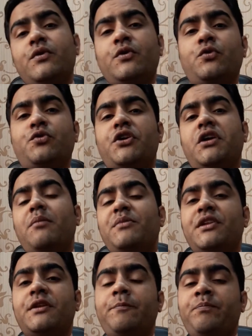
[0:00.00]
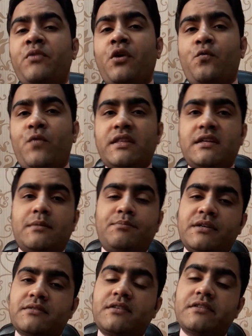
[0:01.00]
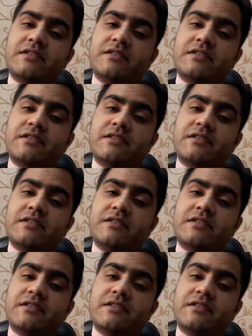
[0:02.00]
to determine whether a person is